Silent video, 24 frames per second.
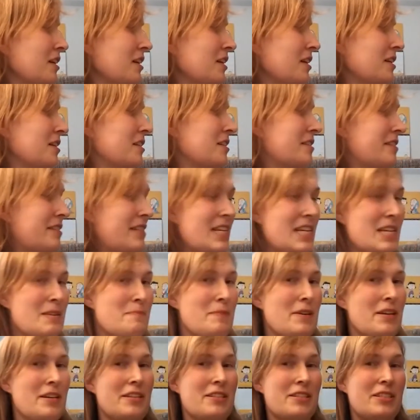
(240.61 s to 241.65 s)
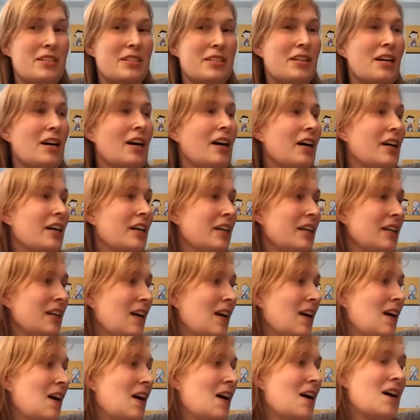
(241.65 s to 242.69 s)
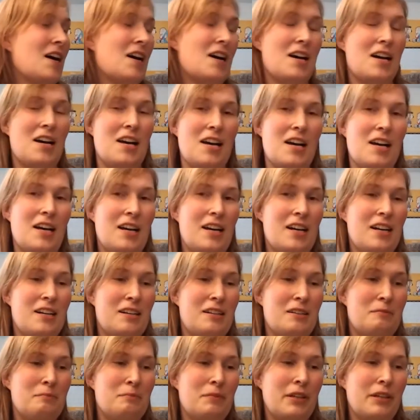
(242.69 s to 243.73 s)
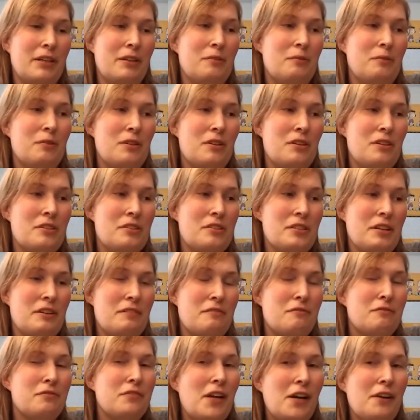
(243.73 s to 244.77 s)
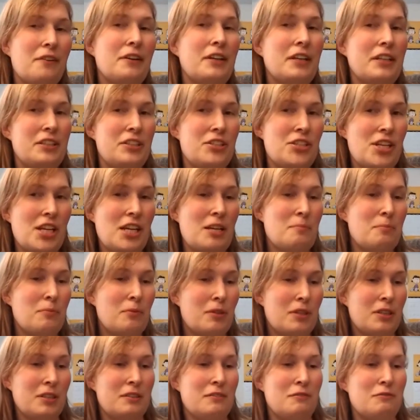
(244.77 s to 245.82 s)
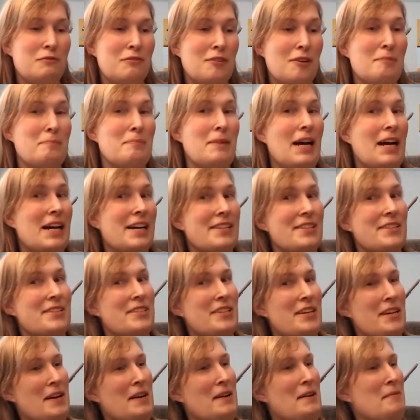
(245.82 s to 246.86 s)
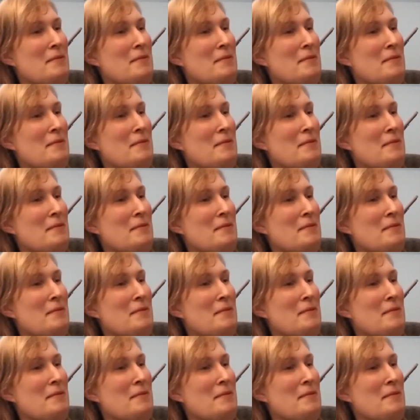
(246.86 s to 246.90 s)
a CB Sky. It was a very cheap one from Asda,